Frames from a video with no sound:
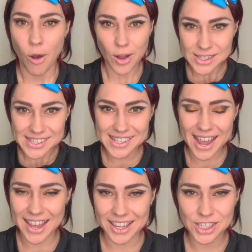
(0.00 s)
On
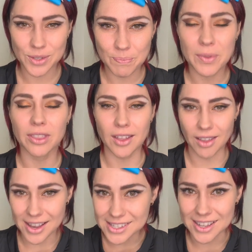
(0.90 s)
stage, the
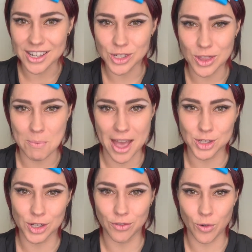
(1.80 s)
lights are going to do the
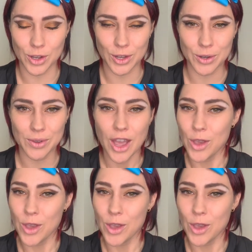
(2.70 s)
magic for you.